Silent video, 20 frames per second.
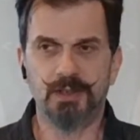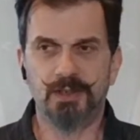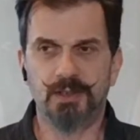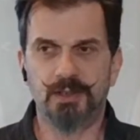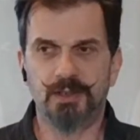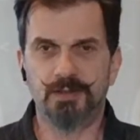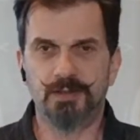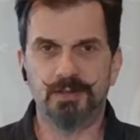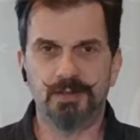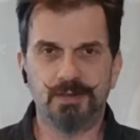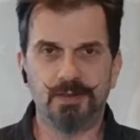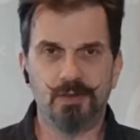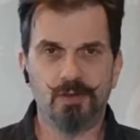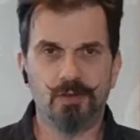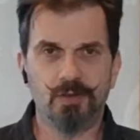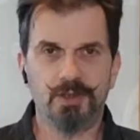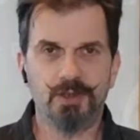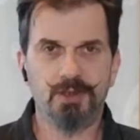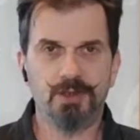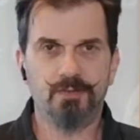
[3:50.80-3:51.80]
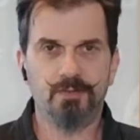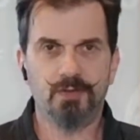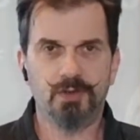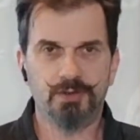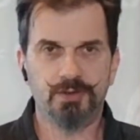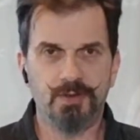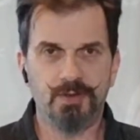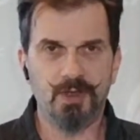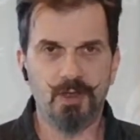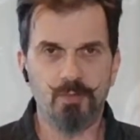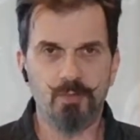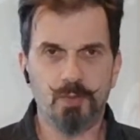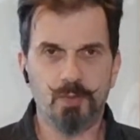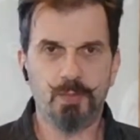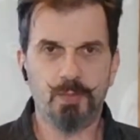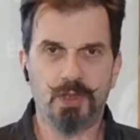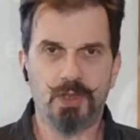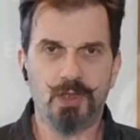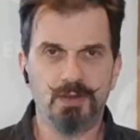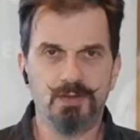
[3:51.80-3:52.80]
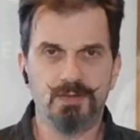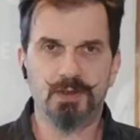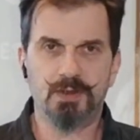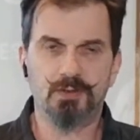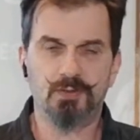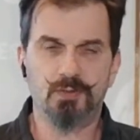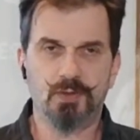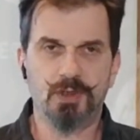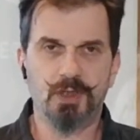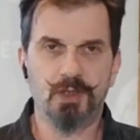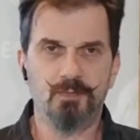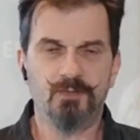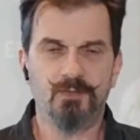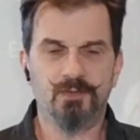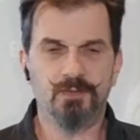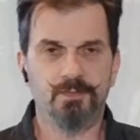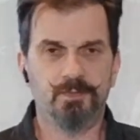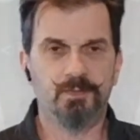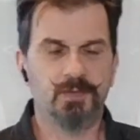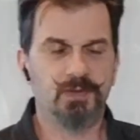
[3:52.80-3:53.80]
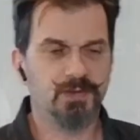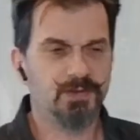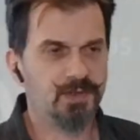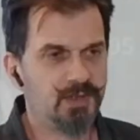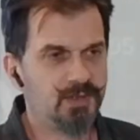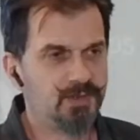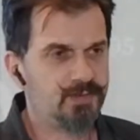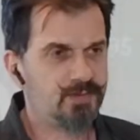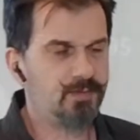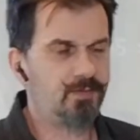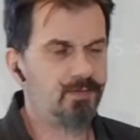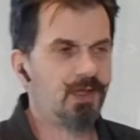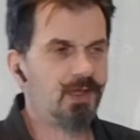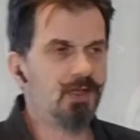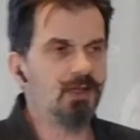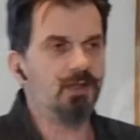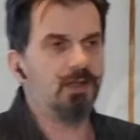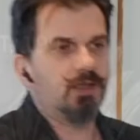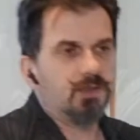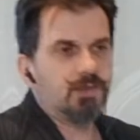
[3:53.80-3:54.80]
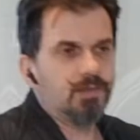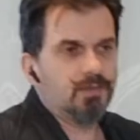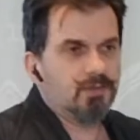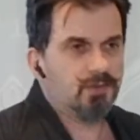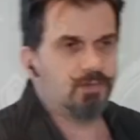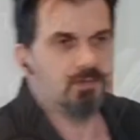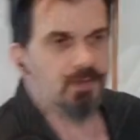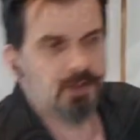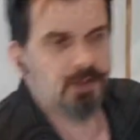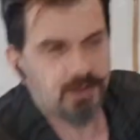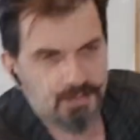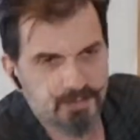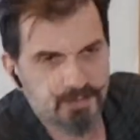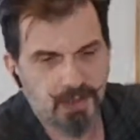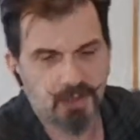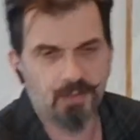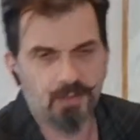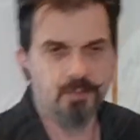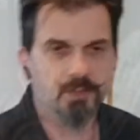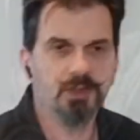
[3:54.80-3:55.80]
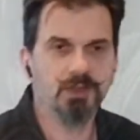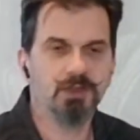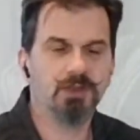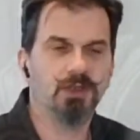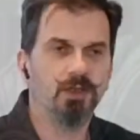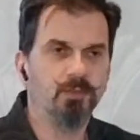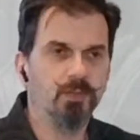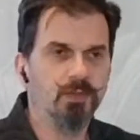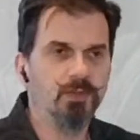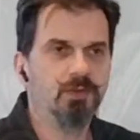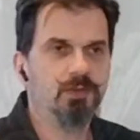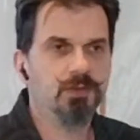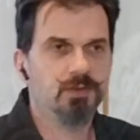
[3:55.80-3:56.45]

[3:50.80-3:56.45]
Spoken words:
and how they bring back the sword. They always wanted to be ready to fight.